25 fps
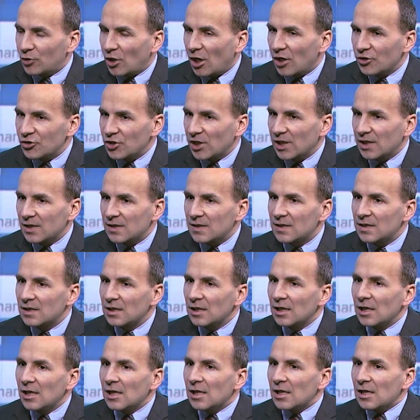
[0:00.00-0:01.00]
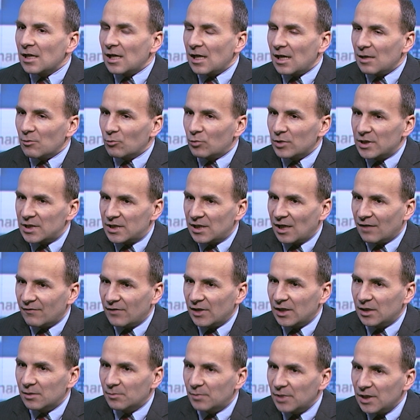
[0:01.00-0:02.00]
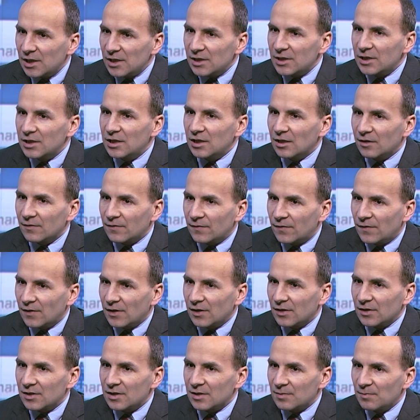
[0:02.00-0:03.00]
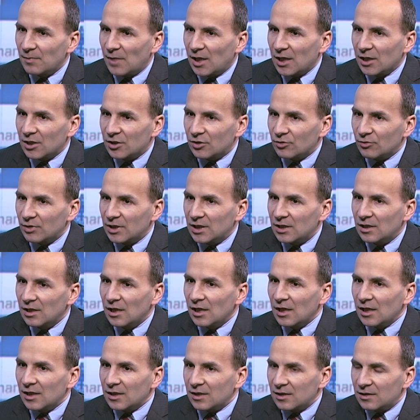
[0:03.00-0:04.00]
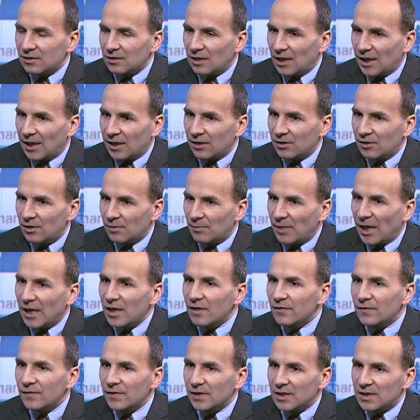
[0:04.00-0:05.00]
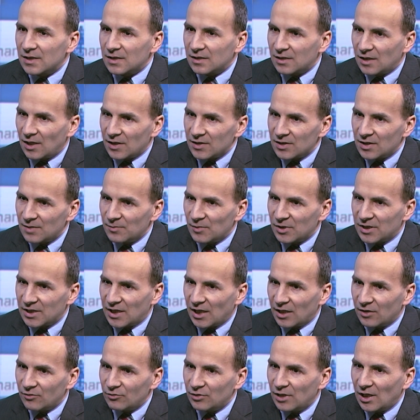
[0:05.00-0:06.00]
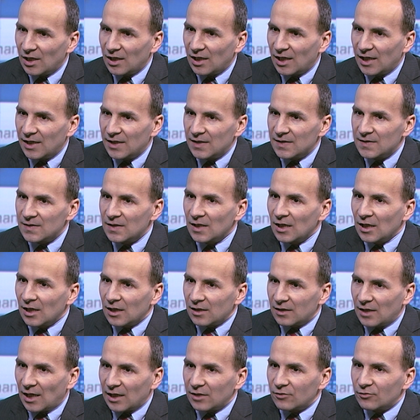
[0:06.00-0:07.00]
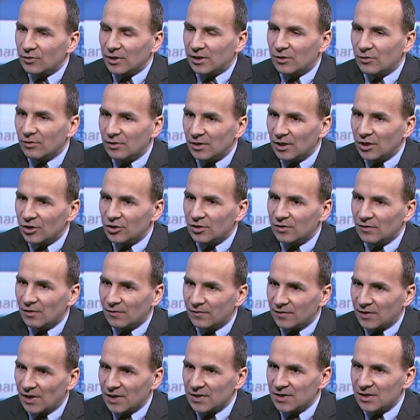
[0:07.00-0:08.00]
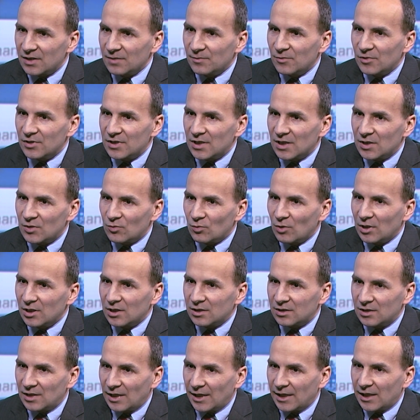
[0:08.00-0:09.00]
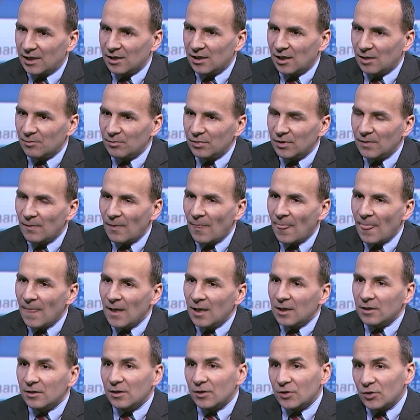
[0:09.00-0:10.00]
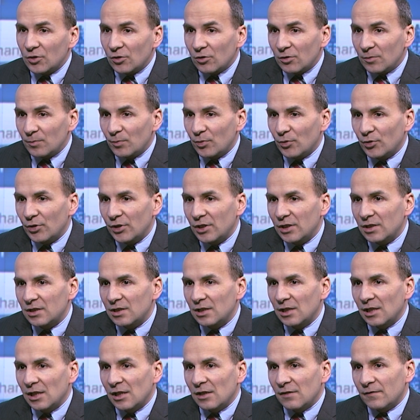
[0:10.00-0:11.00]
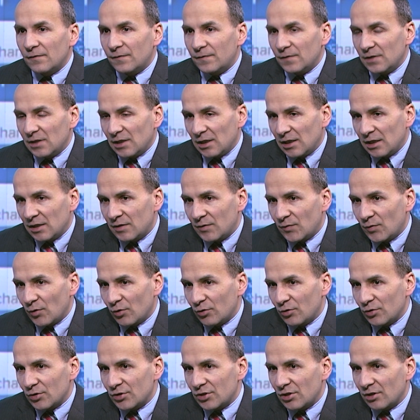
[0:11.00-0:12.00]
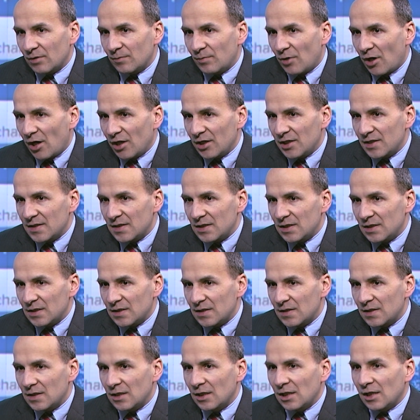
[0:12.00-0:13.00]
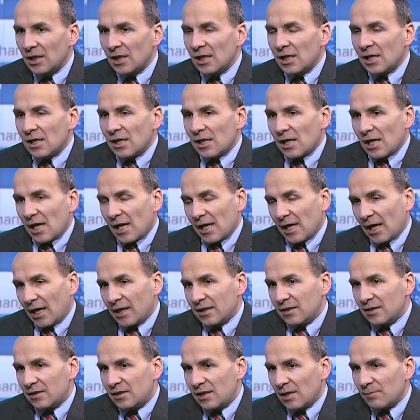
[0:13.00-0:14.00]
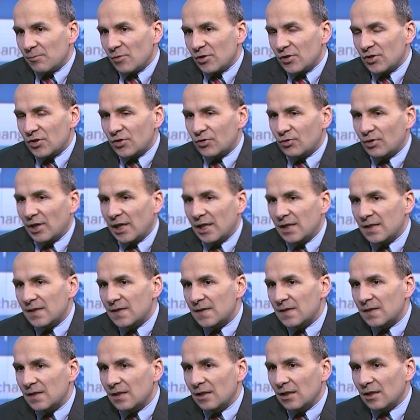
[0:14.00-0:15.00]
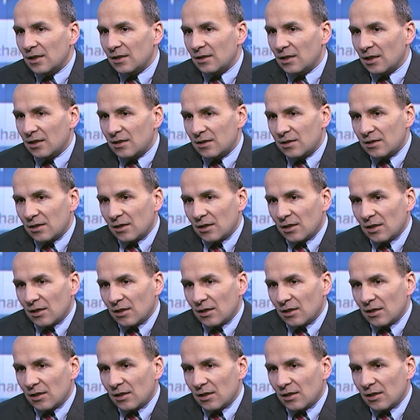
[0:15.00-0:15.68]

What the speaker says: projects with the availability of a smart grid and the benefits customers can realize, that recognition of customers is well taken up. The third point is focused on policies. And it demonstrates that